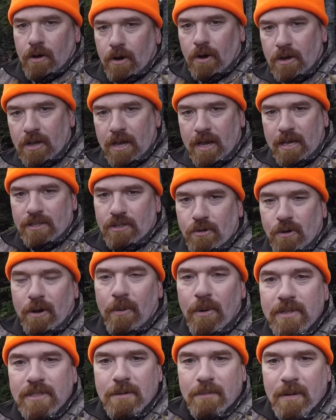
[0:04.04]
Okay, so I
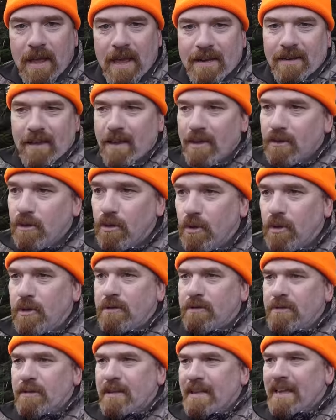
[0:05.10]
wasn't planning on
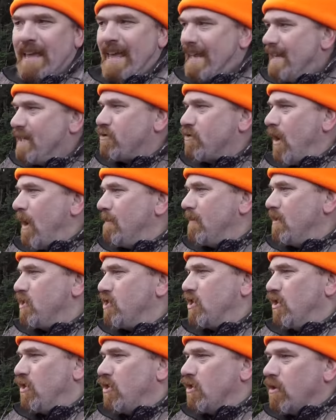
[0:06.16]
doing any trapping
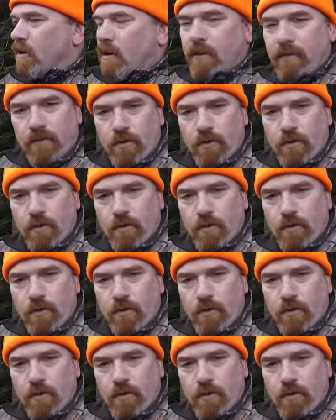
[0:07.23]
this year.